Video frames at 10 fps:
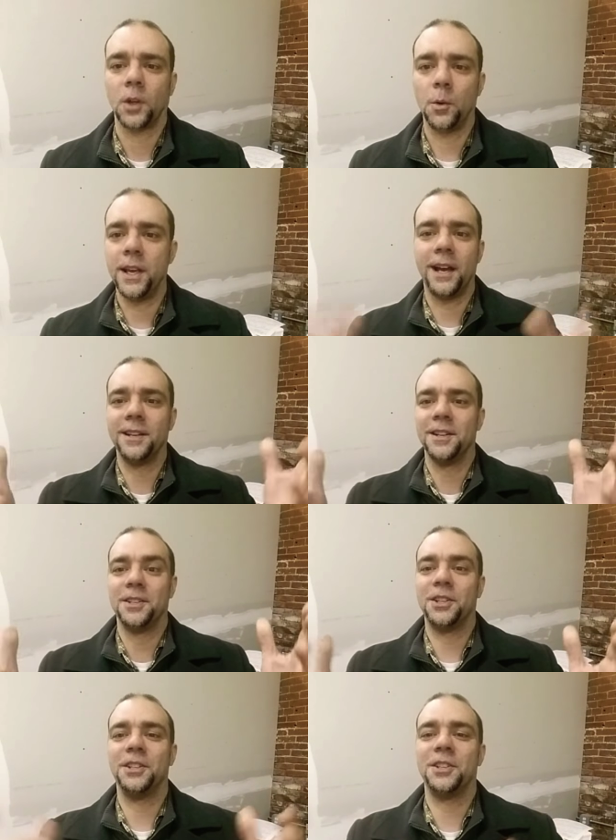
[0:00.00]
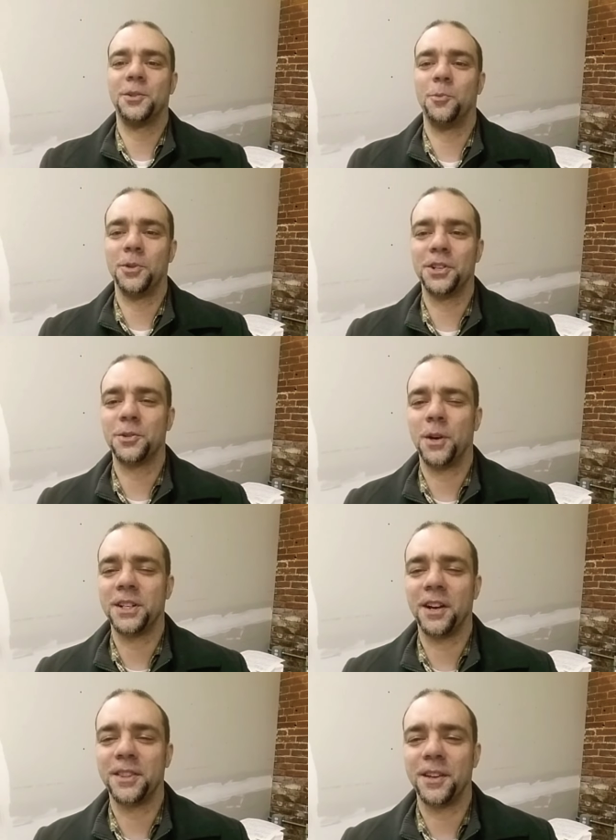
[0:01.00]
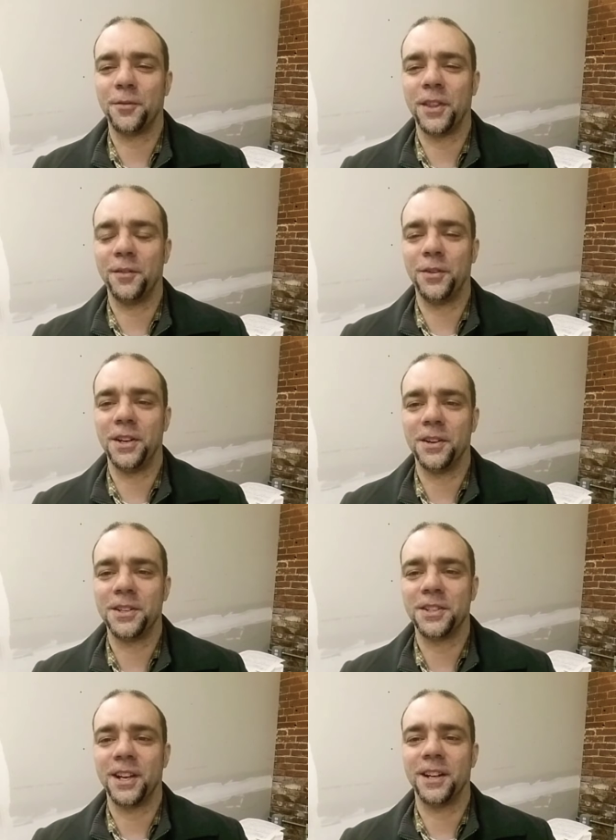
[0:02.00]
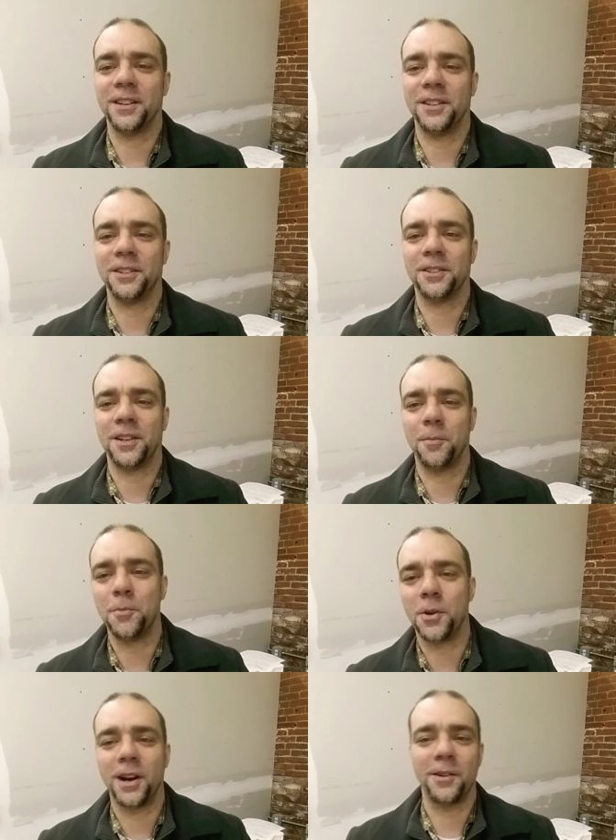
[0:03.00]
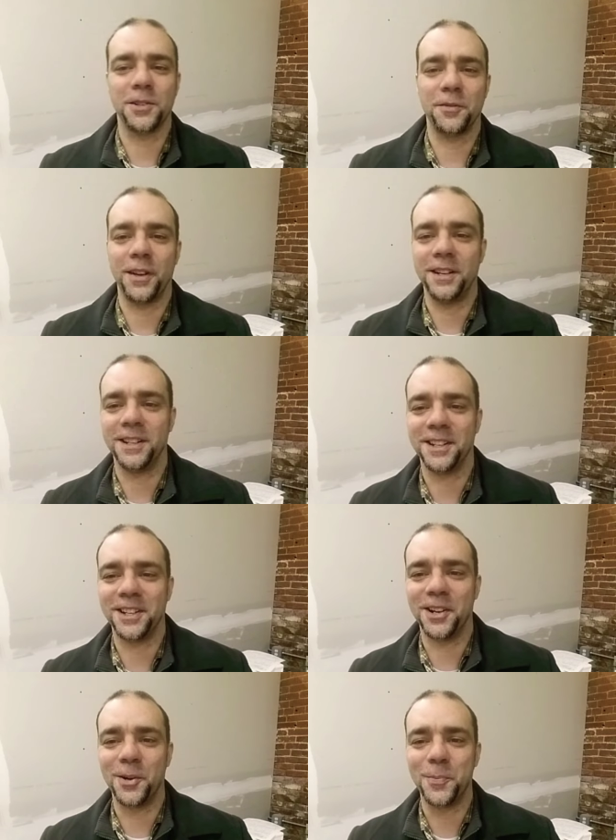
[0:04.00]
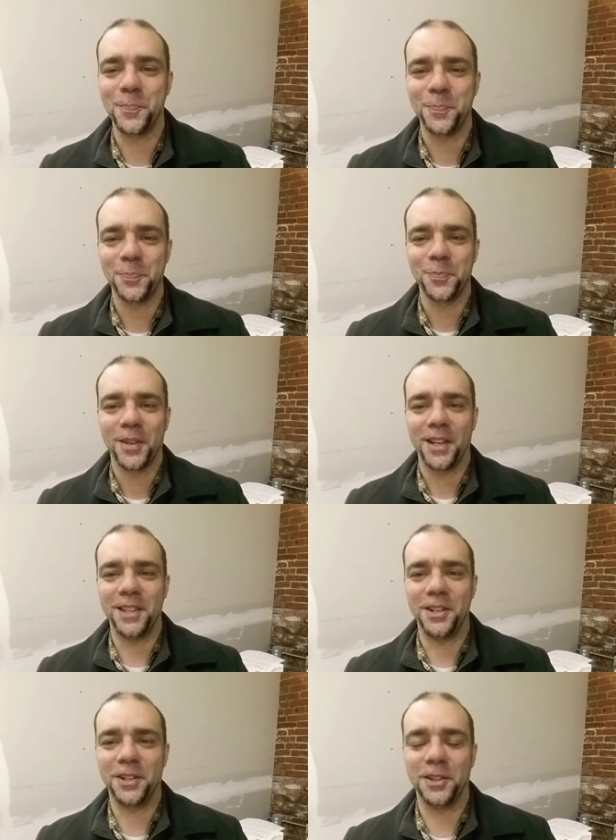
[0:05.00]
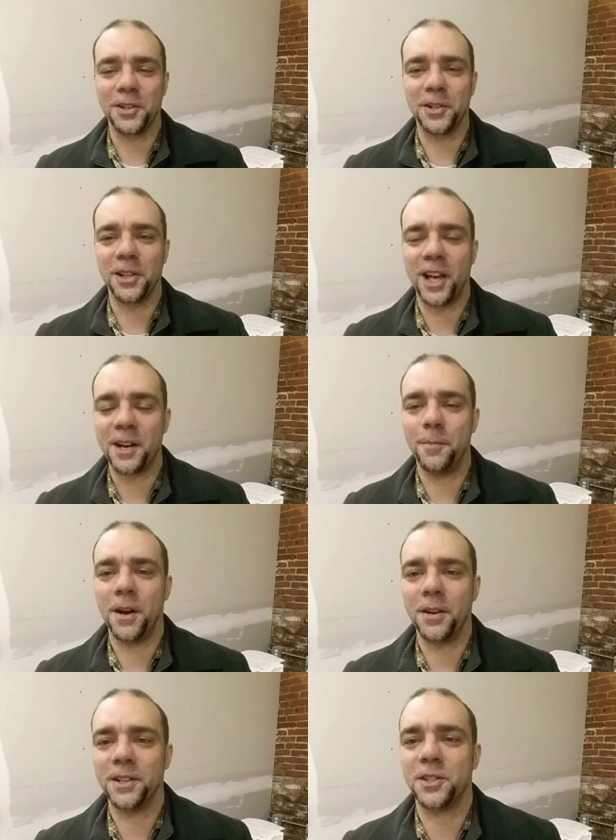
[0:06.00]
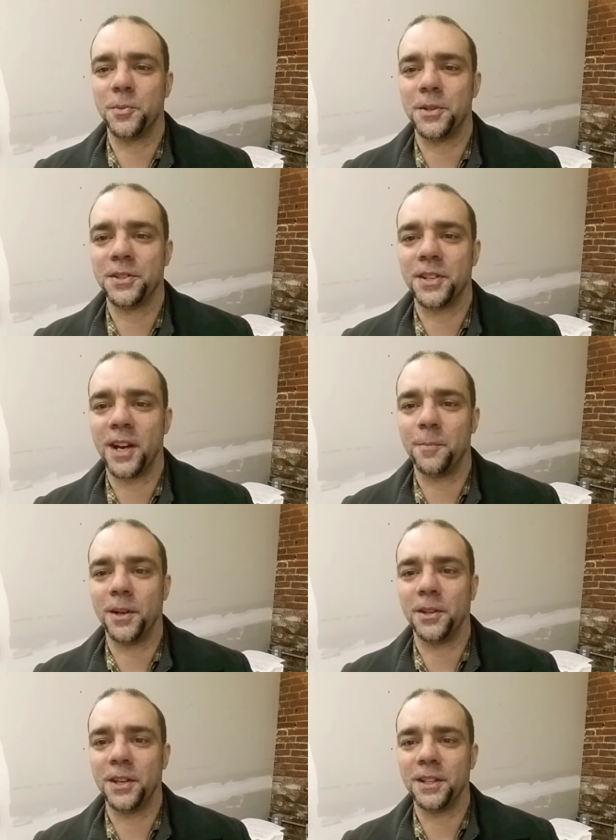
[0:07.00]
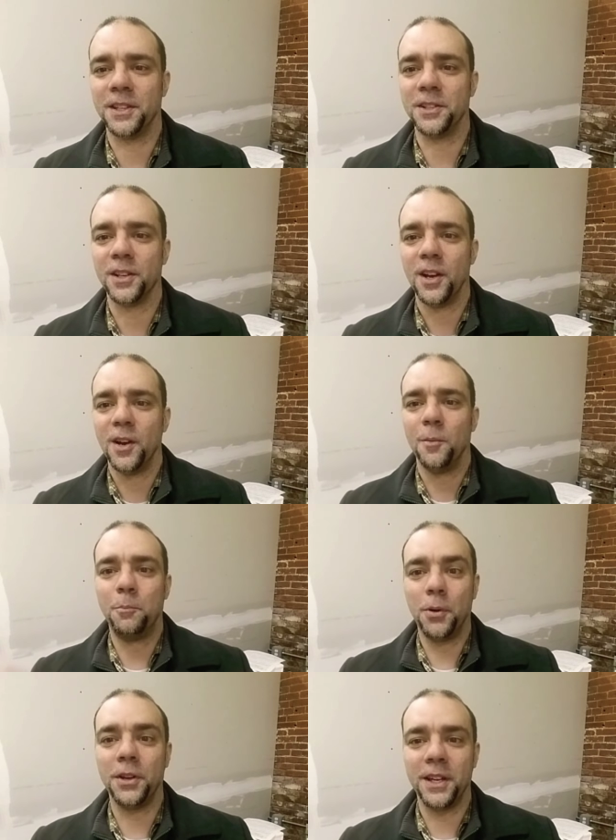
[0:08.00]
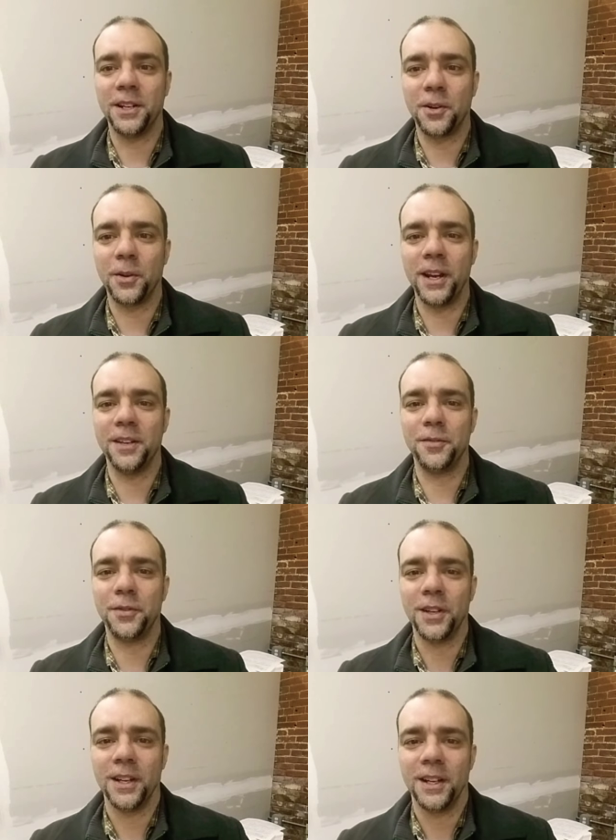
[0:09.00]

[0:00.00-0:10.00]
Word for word: well, yeah, just just watch out for that video. I Just got a, a, couple more hours of editing to go, and then you can learn a lot about instrument design by looking at these brilliant creative